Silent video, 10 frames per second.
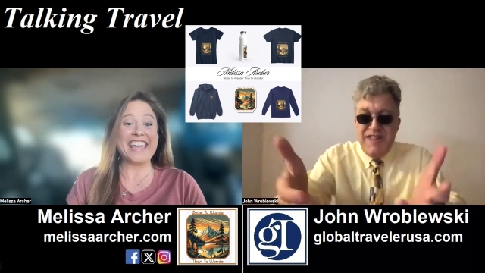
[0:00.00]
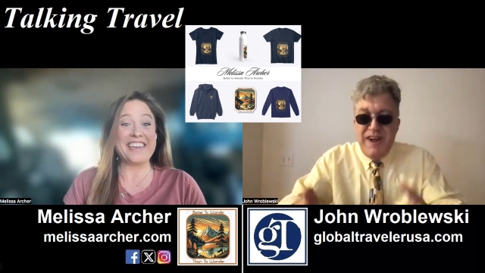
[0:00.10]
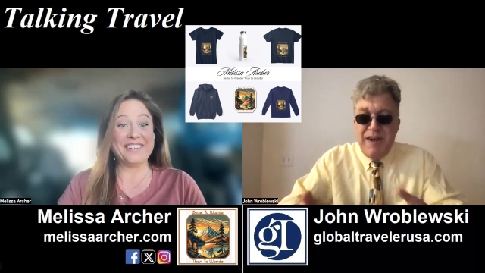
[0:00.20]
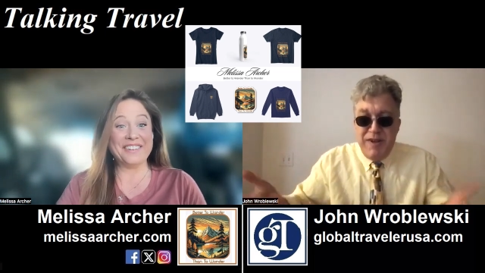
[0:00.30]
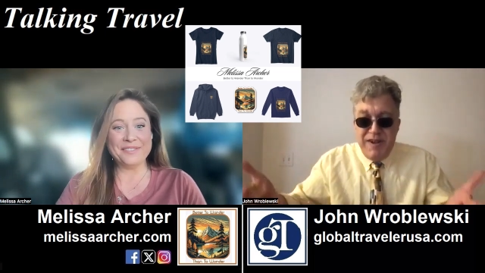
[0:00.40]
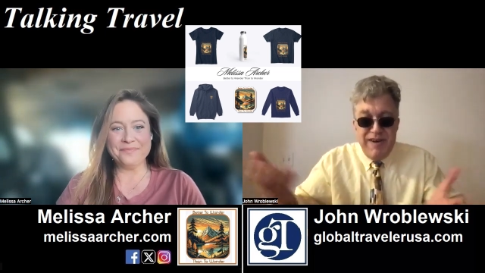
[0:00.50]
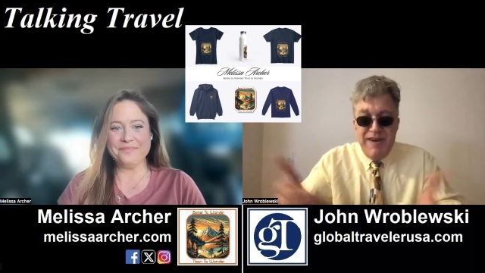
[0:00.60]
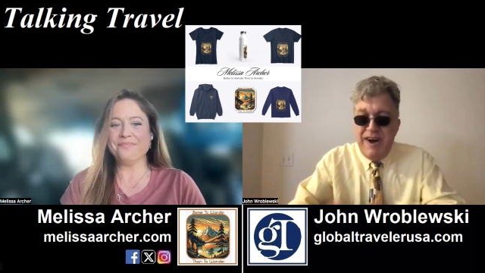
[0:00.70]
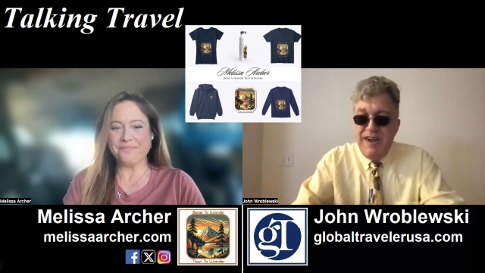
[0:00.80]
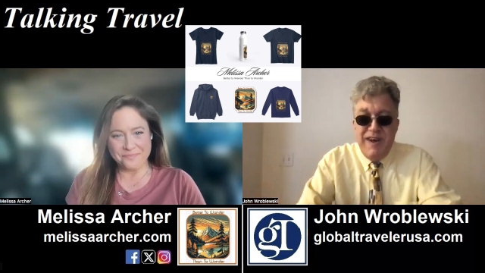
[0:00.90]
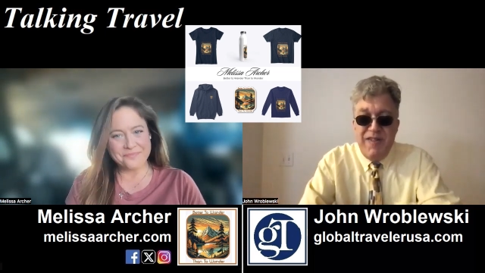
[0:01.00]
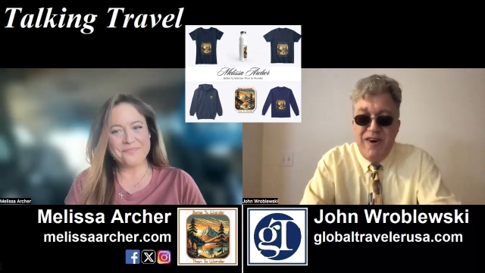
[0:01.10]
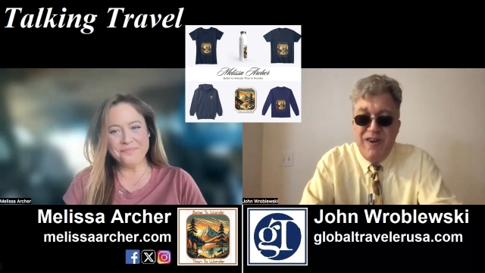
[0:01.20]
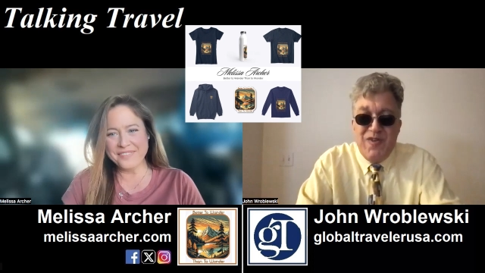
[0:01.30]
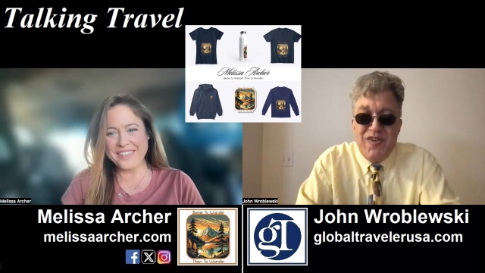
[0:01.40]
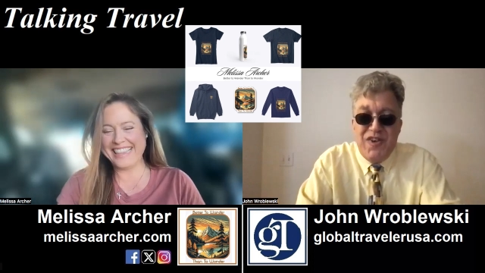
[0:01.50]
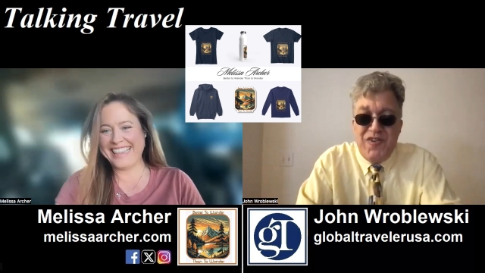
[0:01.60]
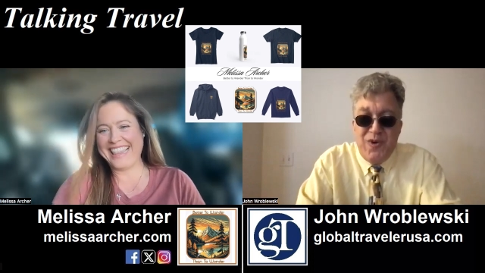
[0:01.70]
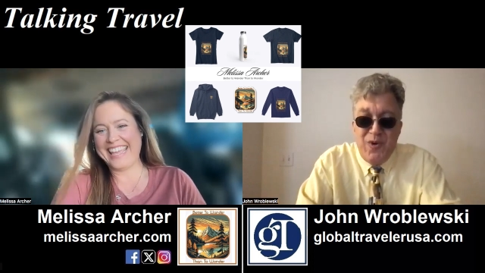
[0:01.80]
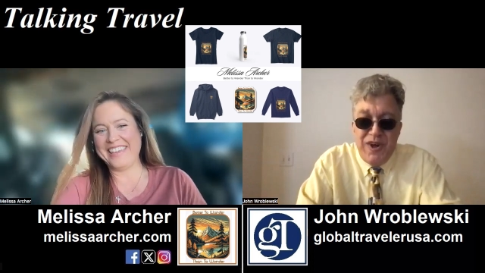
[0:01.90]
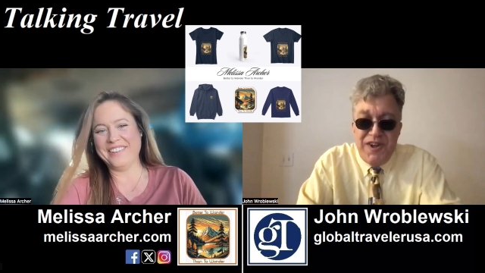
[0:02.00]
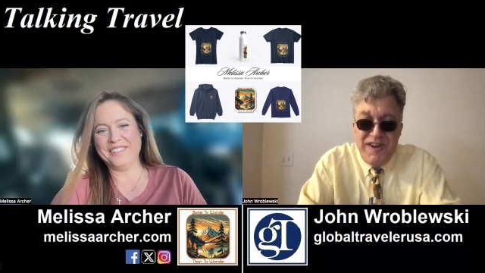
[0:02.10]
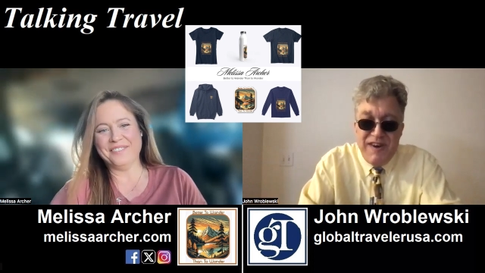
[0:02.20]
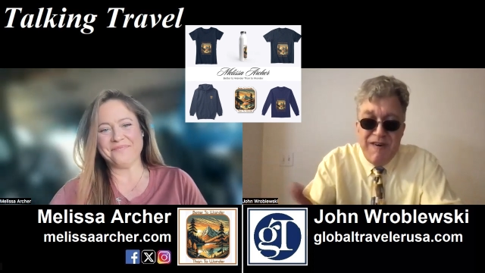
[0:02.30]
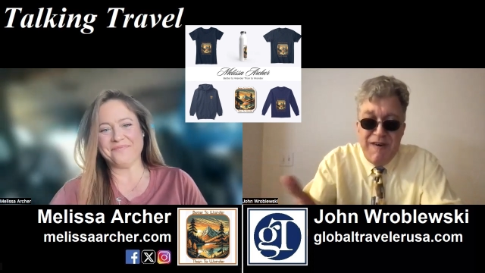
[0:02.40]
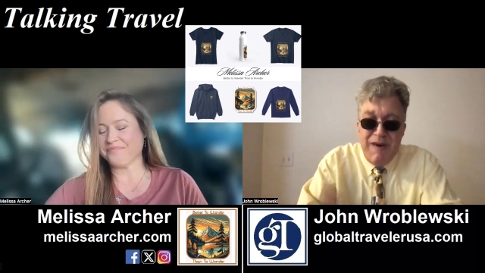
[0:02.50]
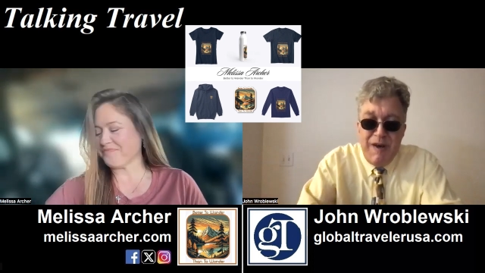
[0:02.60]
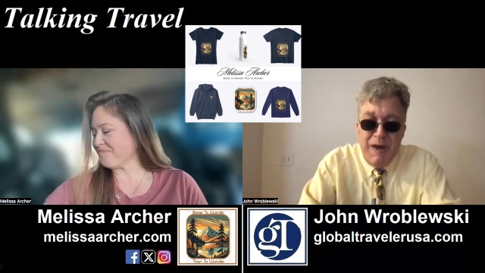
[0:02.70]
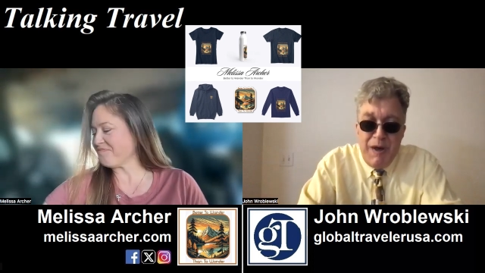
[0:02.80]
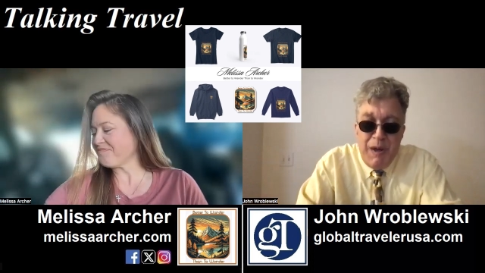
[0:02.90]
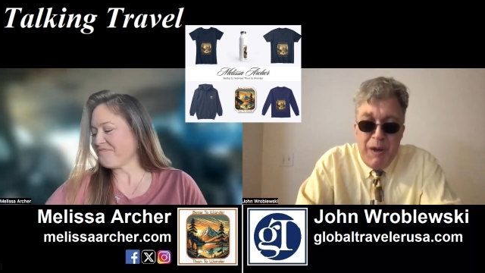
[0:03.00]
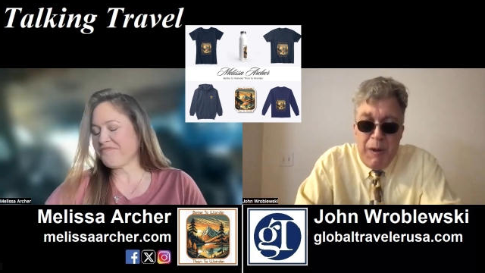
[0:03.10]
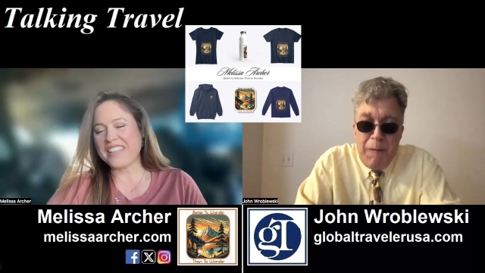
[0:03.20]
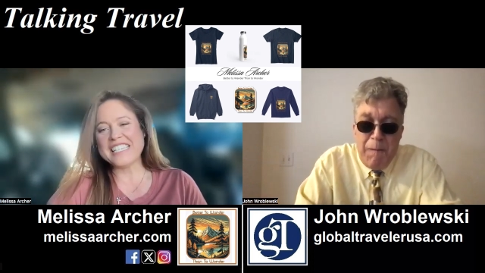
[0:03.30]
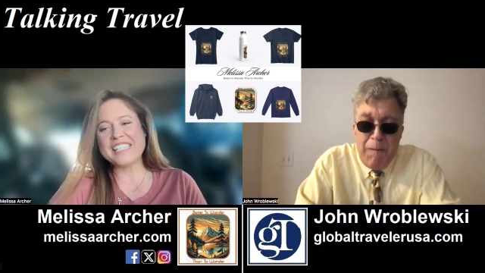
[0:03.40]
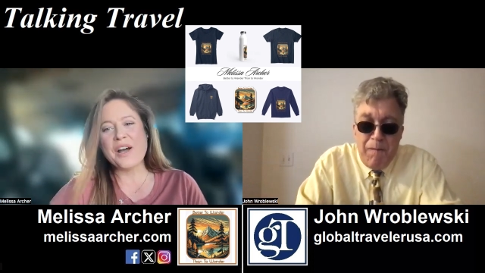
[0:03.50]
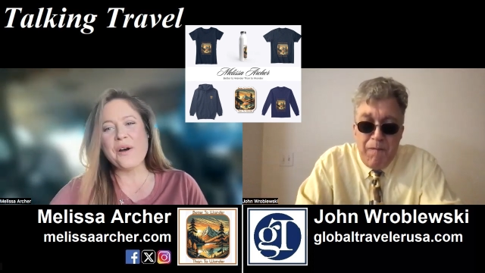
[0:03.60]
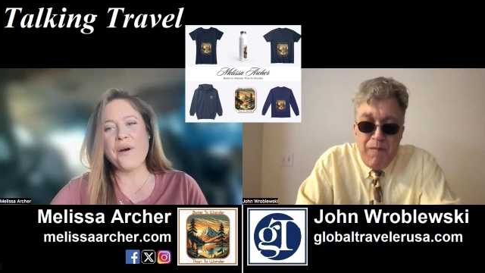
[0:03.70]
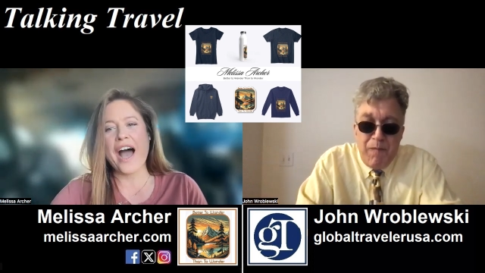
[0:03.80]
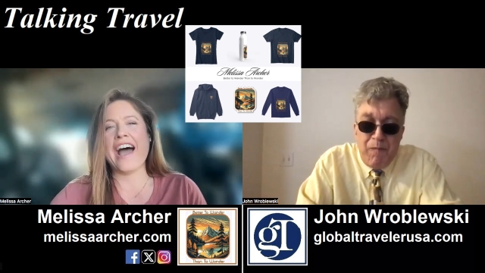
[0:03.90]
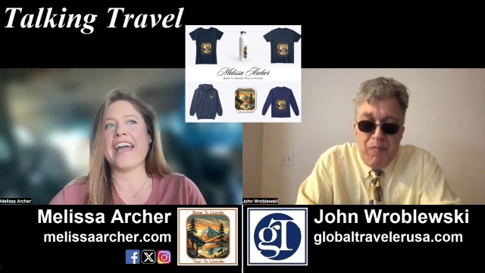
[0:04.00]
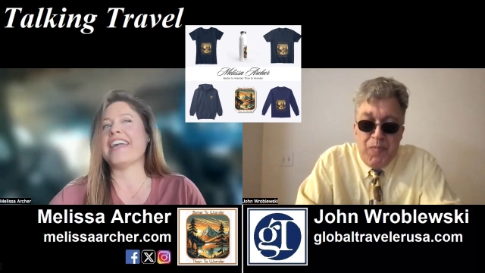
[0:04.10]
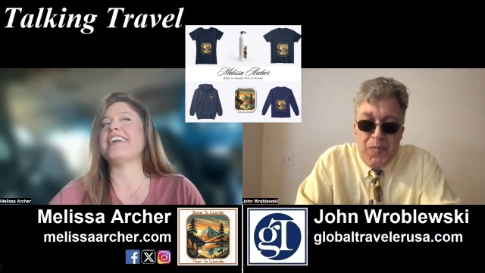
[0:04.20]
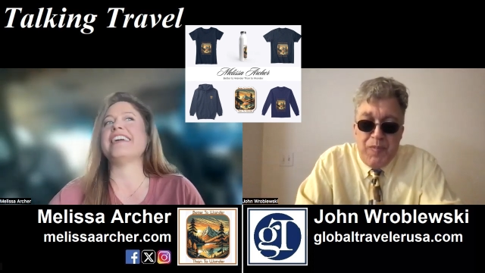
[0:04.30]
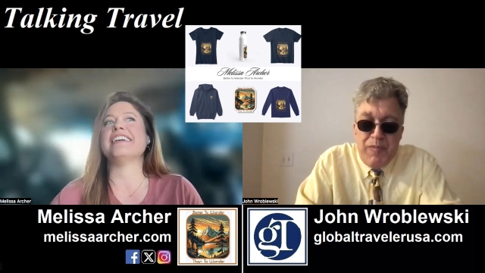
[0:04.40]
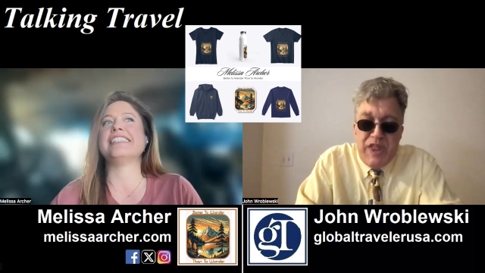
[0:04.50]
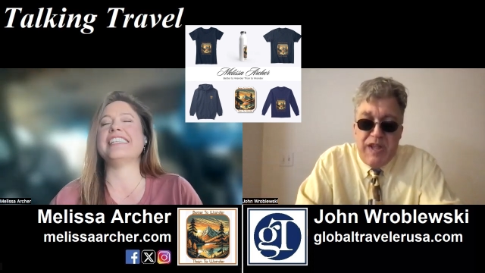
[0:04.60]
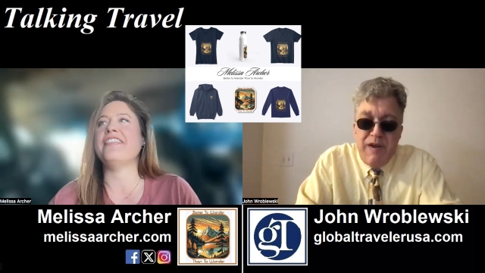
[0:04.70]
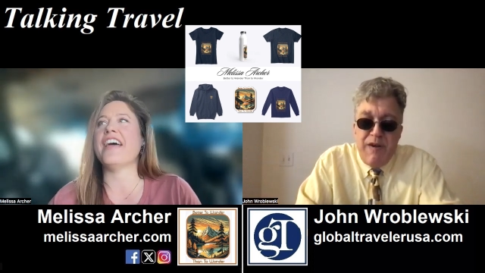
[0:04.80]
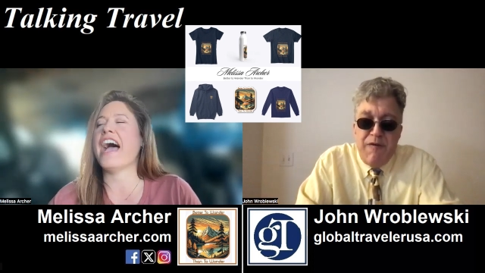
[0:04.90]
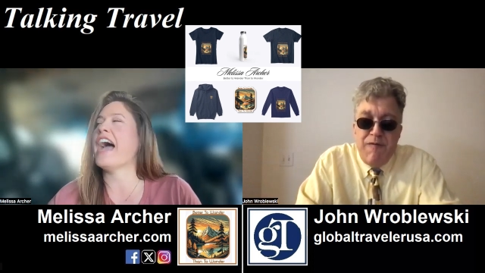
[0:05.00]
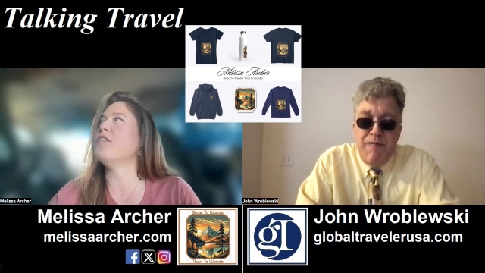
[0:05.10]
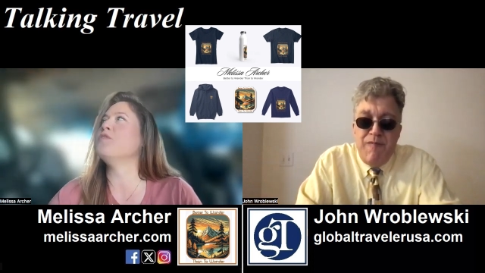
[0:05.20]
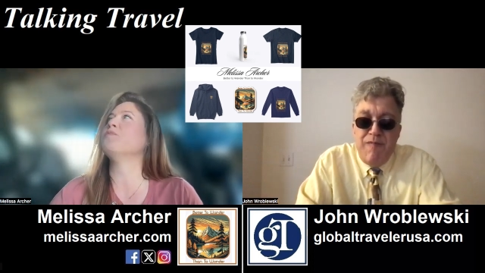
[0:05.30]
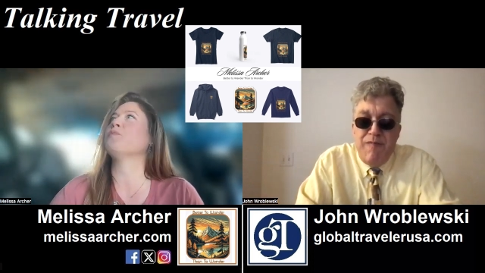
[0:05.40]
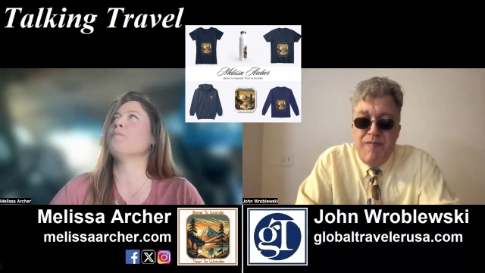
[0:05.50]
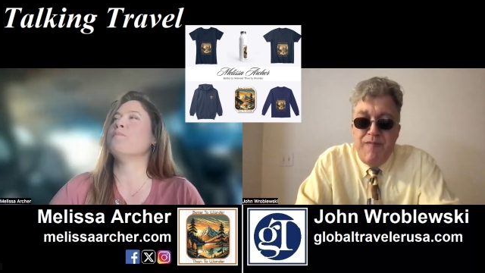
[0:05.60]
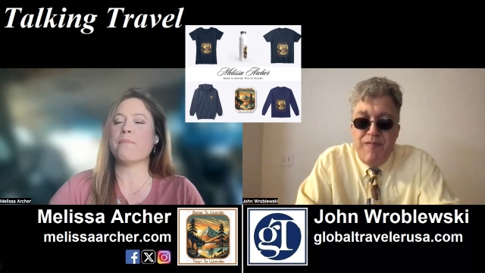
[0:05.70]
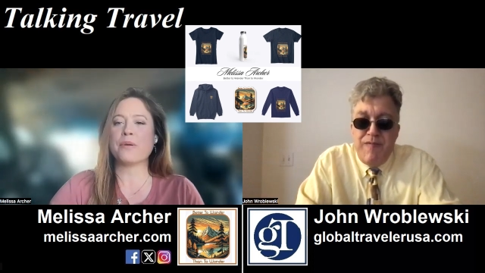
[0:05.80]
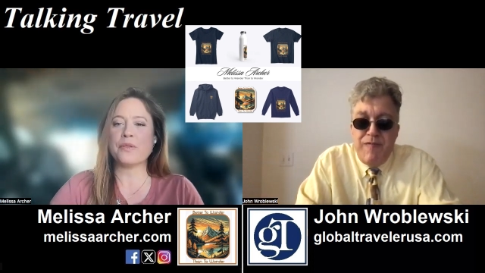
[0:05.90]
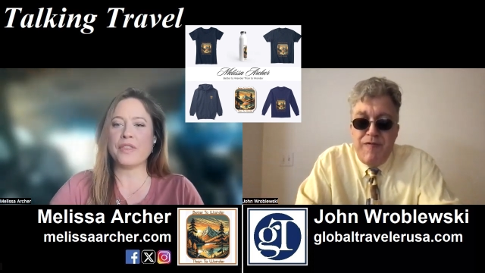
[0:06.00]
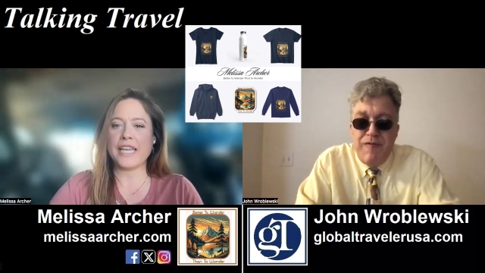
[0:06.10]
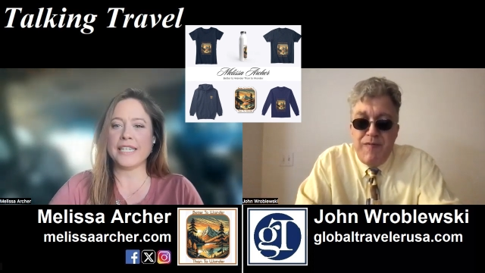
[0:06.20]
Speaker 1: Thank you. I, I, thought it was such a thank cool you.
Speaker 2: So I said that I don't remember the